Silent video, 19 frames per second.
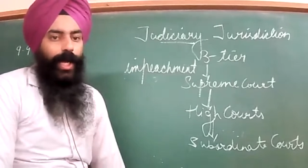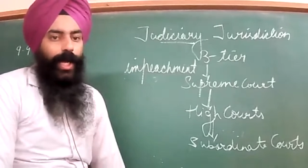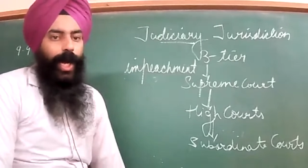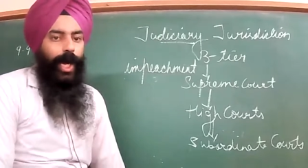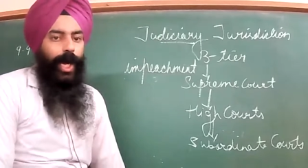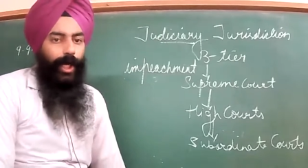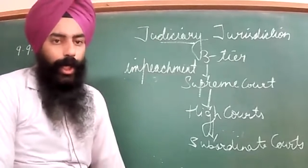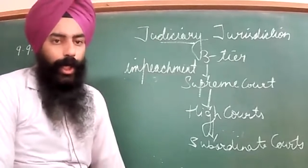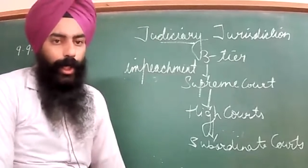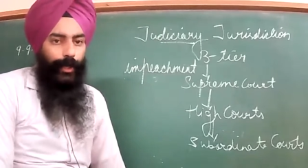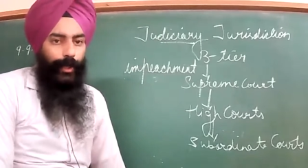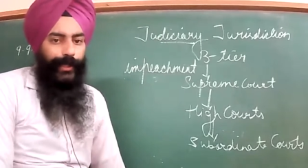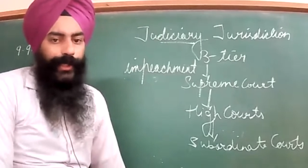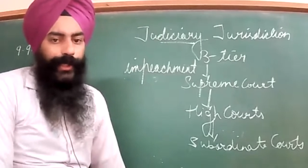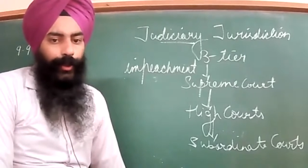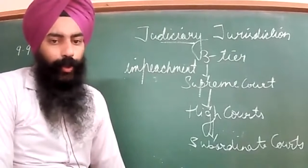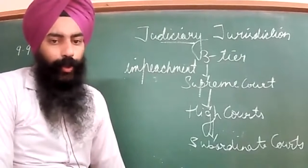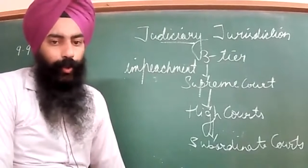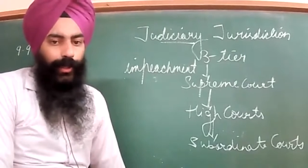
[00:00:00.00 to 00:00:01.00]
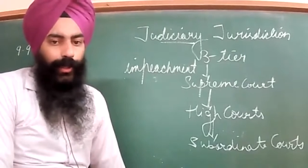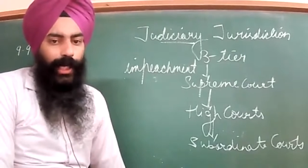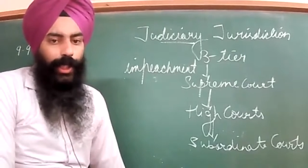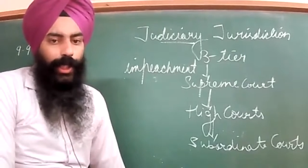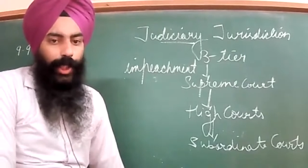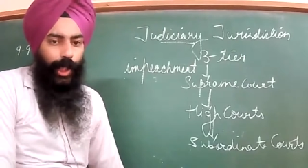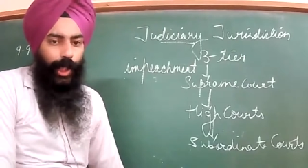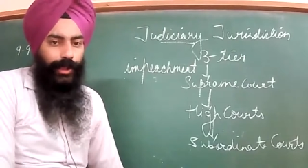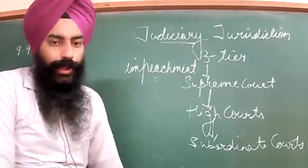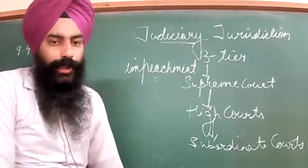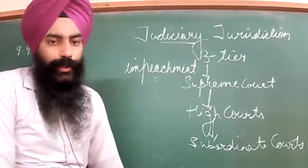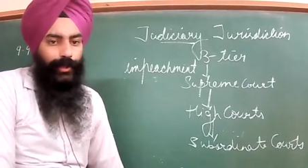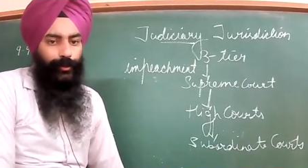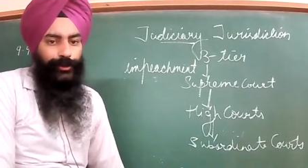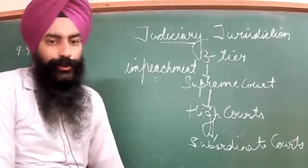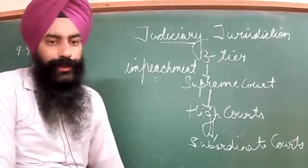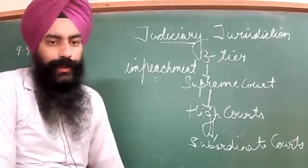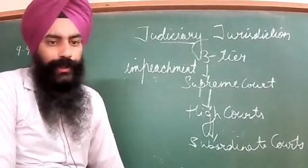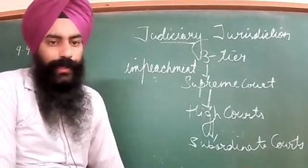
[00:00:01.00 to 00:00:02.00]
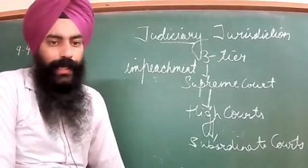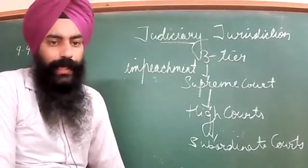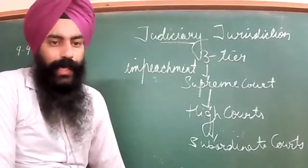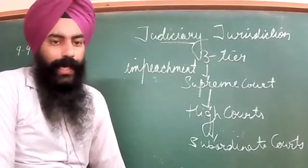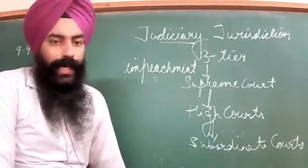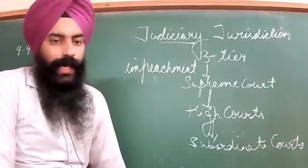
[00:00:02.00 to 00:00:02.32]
according to the Constitution.